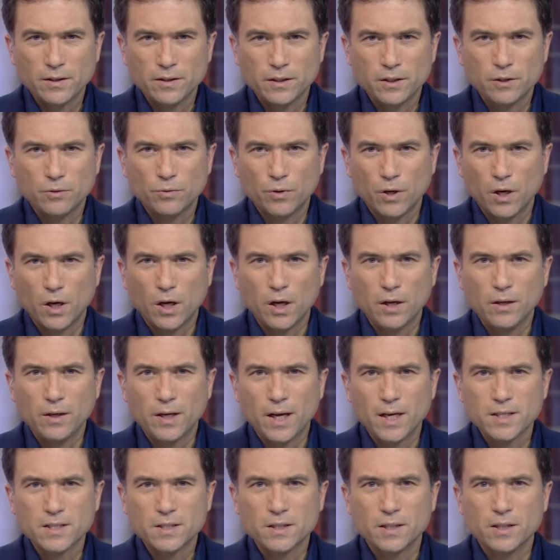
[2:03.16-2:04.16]
in Iran,
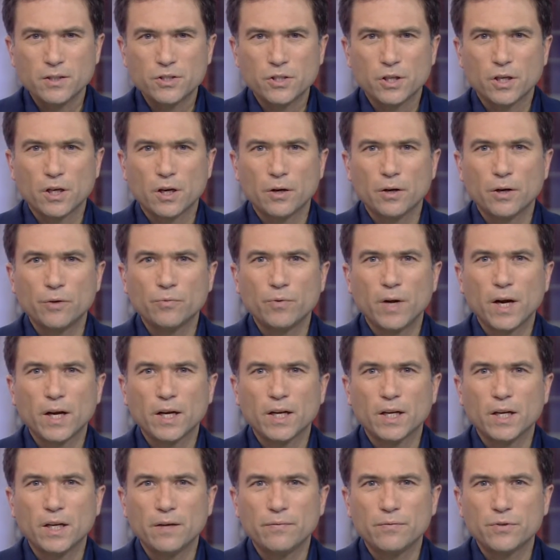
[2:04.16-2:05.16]
Nazanin Zaghari
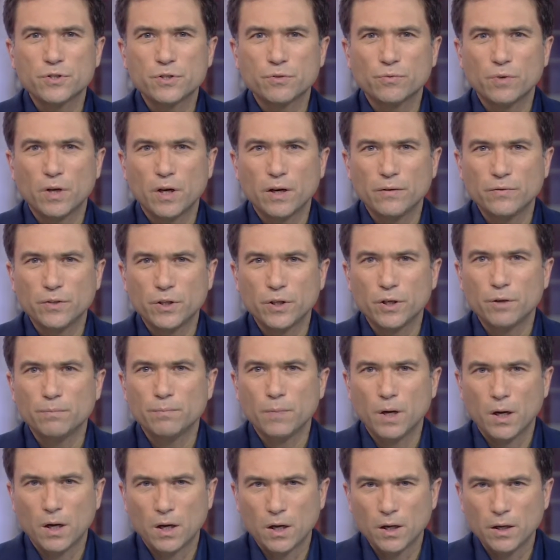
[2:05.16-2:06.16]
Ratcliffe has arrived in
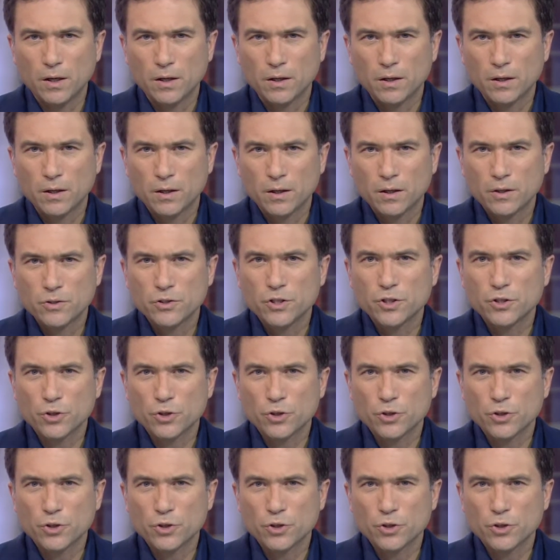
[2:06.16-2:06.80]
Oman. She's